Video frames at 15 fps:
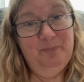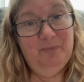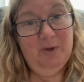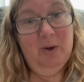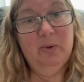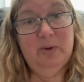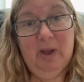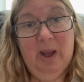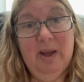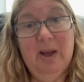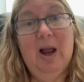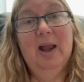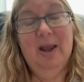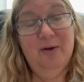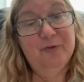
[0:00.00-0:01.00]
Okay?
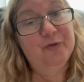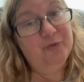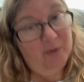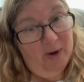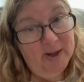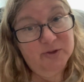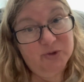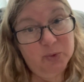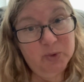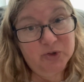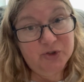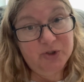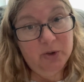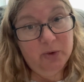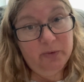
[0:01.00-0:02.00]
I have friends who are
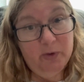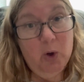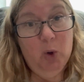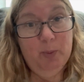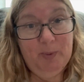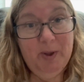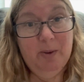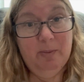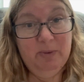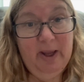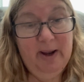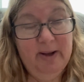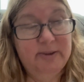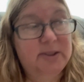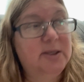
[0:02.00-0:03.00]
still in the hopium
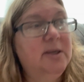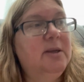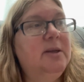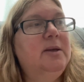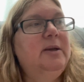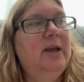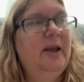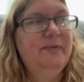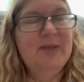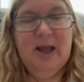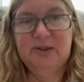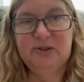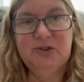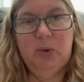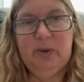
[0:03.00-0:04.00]
land, and
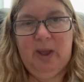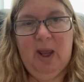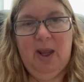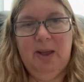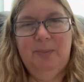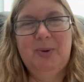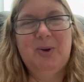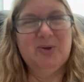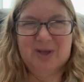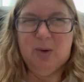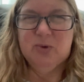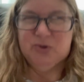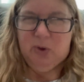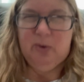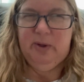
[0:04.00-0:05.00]
that's okay, because I
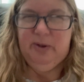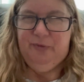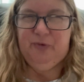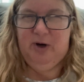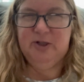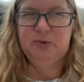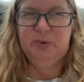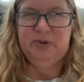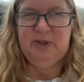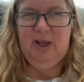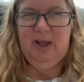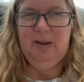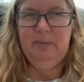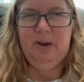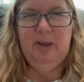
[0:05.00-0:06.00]
was already friends with
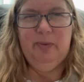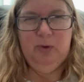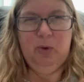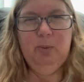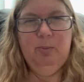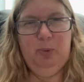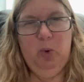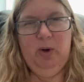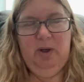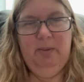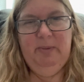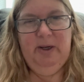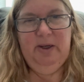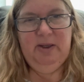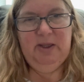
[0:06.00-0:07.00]
them, and they're important to
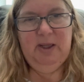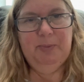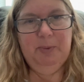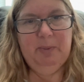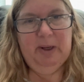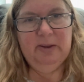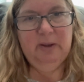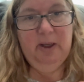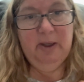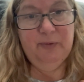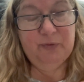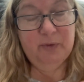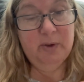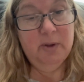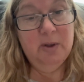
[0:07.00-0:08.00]
me to keep in my life,